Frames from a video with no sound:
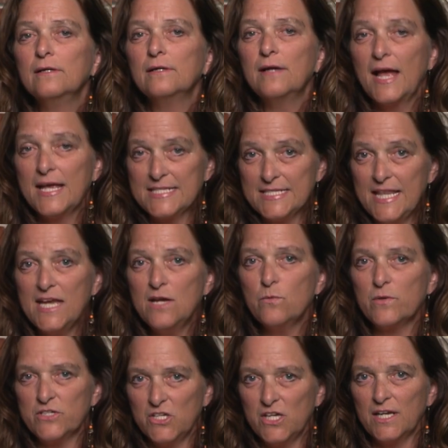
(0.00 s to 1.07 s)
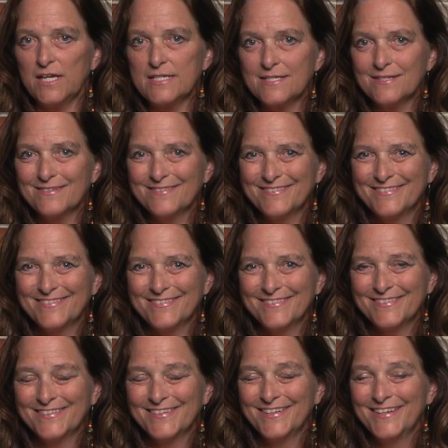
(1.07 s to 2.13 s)
has language in it
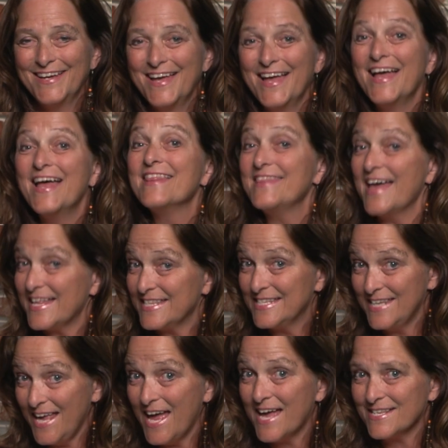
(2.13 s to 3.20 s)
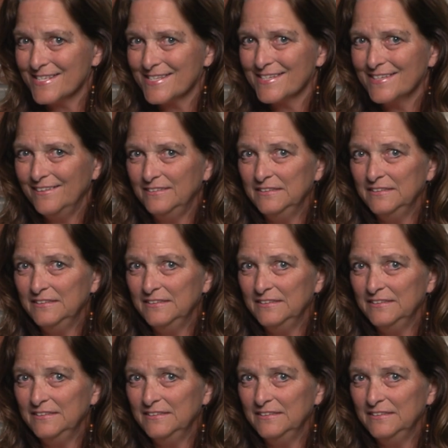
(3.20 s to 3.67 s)
that says,